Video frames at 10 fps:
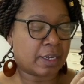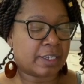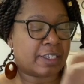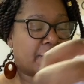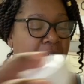
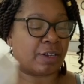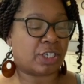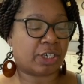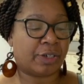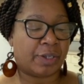So I'll
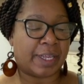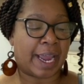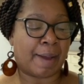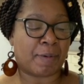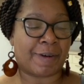show you the
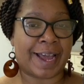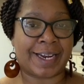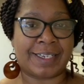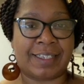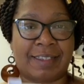
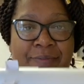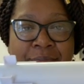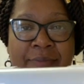apparatus.